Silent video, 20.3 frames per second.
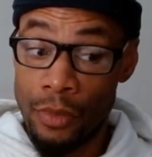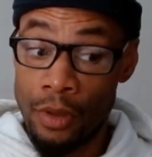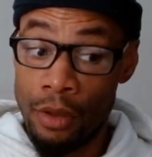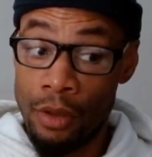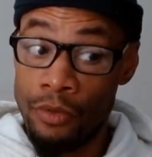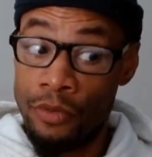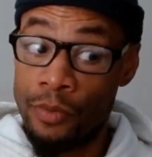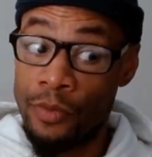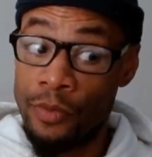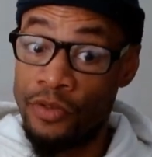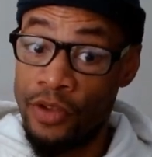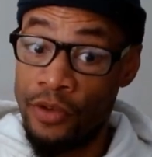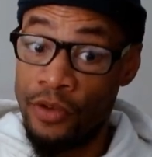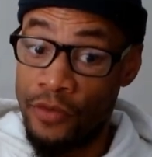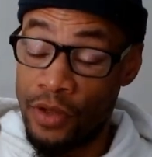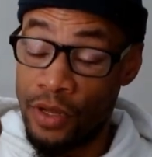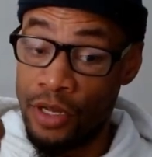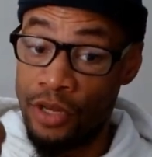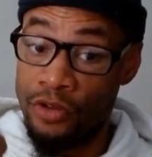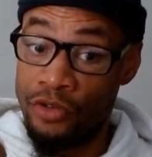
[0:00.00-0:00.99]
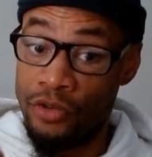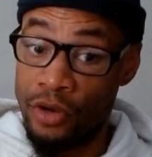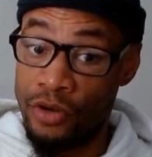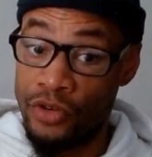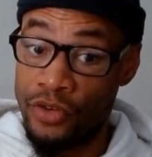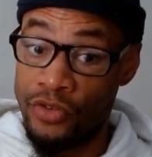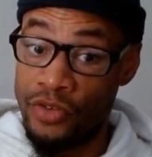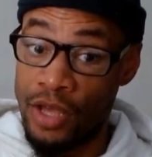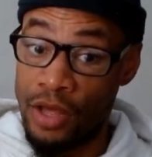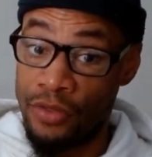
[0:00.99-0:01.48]
specifically
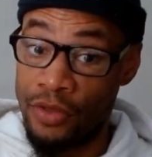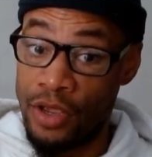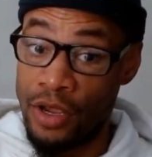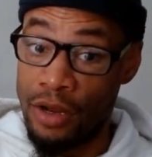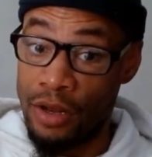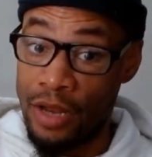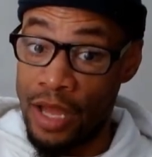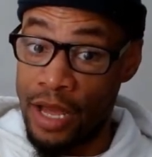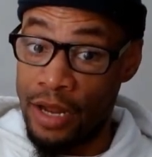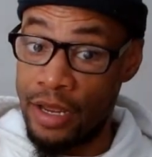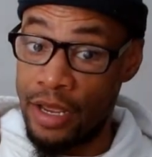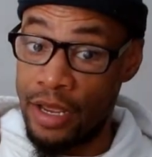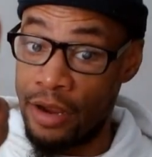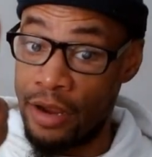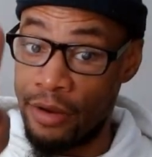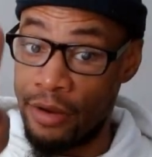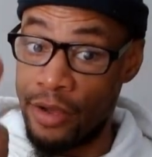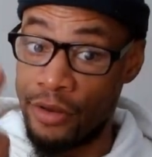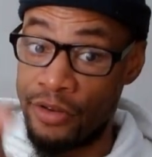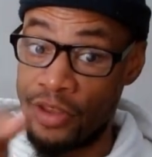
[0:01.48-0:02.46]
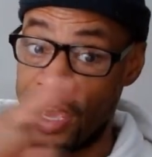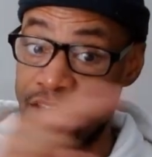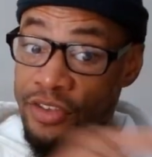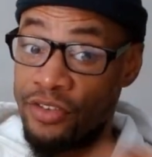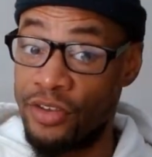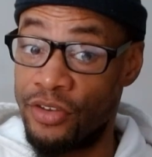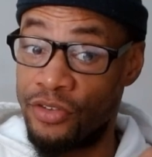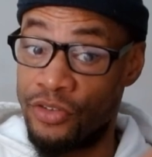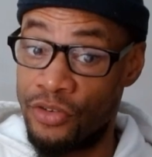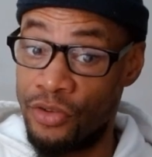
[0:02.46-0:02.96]
Georgia, South Carolina area,
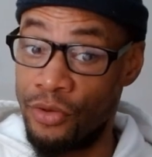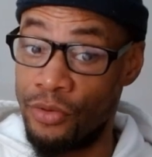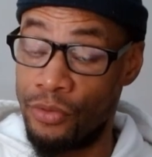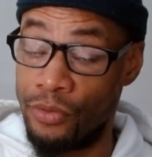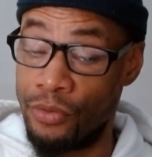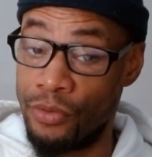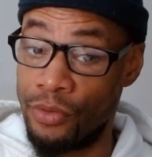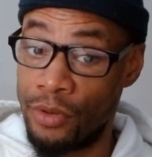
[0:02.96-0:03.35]
Texas too.